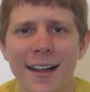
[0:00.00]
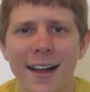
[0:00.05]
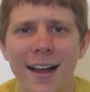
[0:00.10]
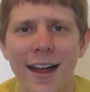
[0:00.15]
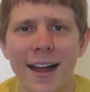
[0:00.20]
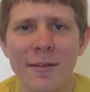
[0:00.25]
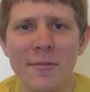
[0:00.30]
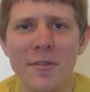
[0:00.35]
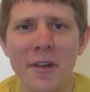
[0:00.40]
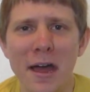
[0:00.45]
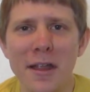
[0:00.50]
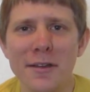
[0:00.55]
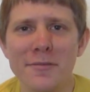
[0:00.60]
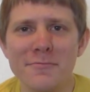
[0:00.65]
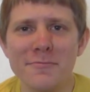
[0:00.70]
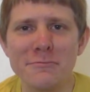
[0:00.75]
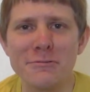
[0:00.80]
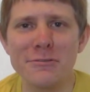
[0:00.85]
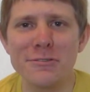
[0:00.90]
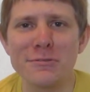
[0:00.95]
I'm
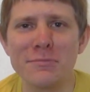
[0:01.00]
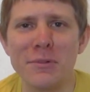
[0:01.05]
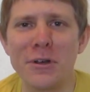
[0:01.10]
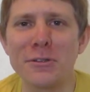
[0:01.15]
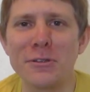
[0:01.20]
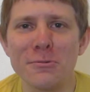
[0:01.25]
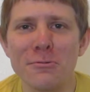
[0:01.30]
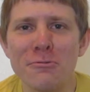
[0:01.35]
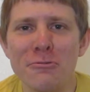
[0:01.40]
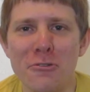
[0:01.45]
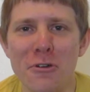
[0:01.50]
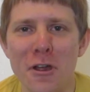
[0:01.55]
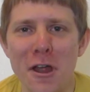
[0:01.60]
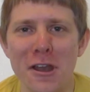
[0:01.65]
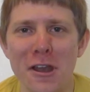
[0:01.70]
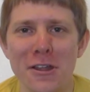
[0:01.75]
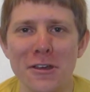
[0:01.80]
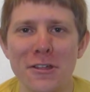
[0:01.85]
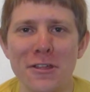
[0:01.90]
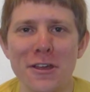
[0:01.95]
not responsible for
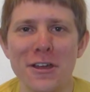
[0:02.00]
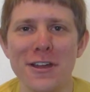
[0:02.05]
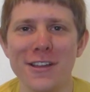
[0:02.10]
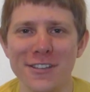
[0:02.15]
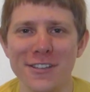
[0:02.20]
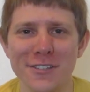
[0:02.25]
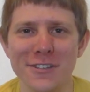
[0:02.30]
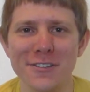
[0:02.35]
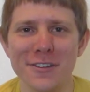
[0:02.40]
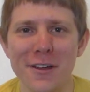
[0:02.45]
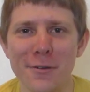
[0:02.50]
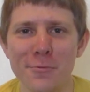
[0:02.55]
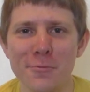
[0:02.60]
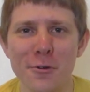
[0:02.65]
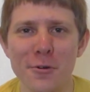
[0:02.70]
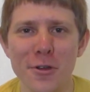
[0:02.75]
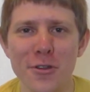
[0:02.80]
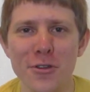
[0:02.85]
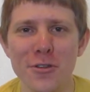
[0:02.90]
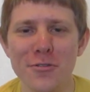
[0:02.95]
any of this.
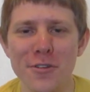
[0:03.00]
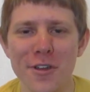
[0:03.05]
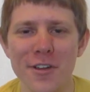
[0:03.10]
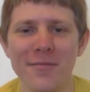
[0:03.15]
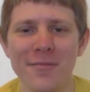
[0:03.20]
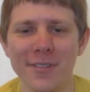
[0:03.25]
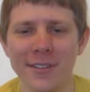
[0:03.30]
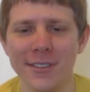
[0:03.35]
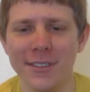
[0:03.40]
Why do you get...